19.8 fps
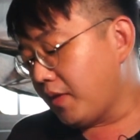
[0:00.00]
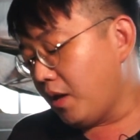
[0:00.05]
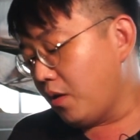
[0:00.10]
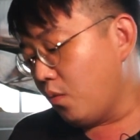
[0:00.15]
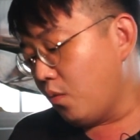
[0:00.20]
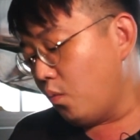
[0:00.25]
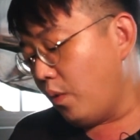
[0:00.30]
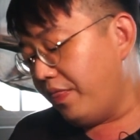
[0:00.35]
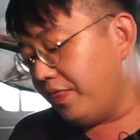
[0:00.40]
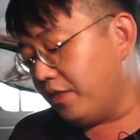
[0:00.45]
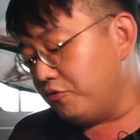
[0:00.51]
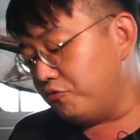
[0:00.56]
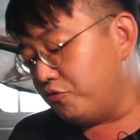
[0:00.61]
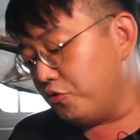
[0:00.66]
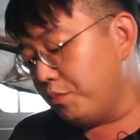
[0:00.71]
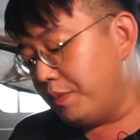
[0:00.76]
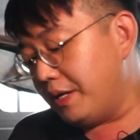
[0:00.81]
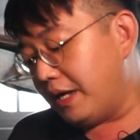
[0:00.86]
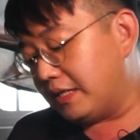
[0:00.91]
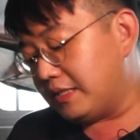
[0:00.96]
when the
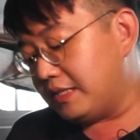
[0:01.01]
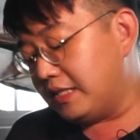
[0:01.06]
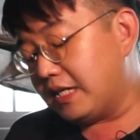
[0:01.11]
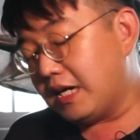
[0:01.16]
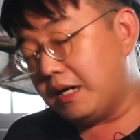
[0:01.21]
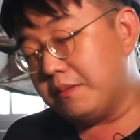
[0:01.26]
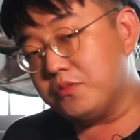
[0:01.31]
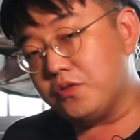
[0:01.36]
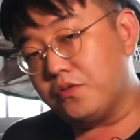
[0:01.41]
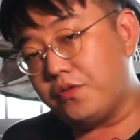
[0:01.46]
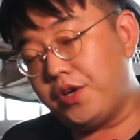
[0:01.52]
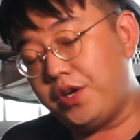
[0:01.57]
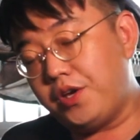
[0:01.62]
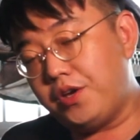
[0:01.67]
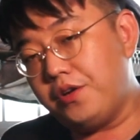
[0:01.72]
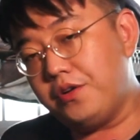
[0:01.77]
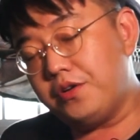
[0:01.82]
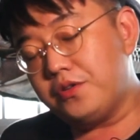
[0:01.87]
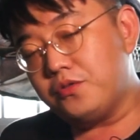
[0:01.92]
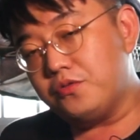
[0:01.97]
drill bit actually comes over
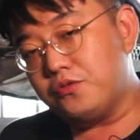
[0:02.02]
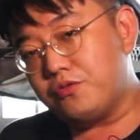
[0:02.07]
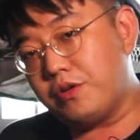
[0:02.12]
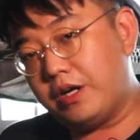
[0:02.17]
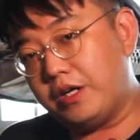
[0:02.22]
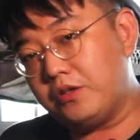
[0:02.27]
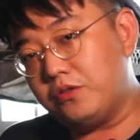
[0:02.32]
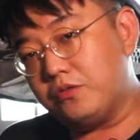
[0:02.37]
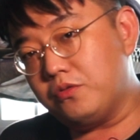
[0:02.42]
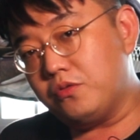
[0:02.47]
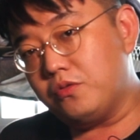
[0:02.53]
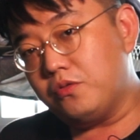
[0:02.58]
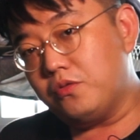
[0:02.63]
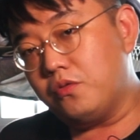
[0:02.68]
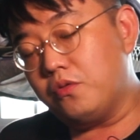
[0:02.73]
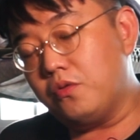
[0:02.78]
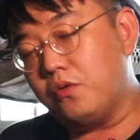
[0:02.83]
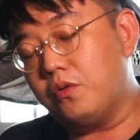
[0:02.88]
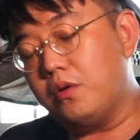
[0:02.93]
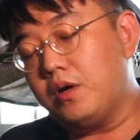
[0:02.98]
here to try
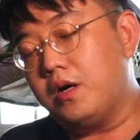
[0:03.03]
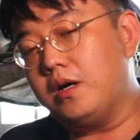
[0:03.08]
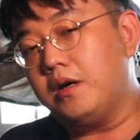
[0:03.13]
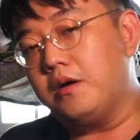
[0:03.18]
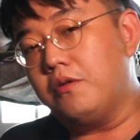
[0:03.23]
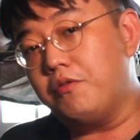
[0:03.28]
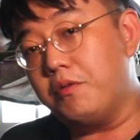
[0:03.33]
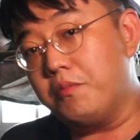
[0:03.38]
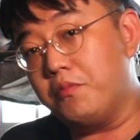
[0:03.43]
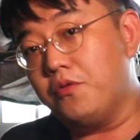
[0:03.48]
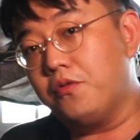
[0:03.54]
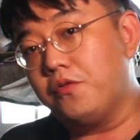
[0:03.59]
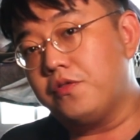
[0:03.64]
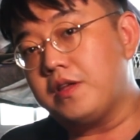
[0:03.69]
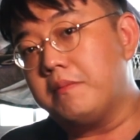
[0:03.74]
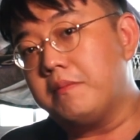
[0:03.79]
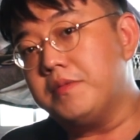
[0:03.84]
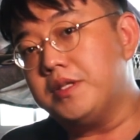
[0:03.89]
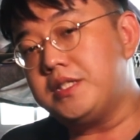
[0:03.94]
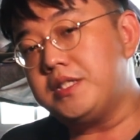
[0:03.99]
to remove
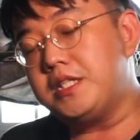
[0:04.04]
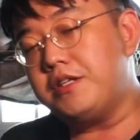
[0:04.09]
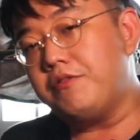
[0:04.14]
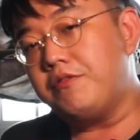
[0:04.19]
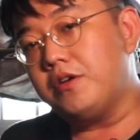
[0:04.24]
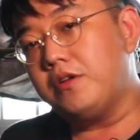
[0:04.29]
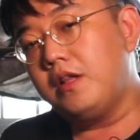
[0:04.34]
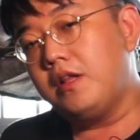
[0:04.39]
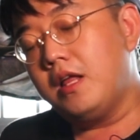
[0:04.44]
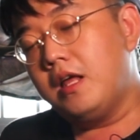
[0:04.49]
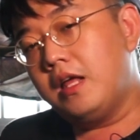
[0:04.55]
some material,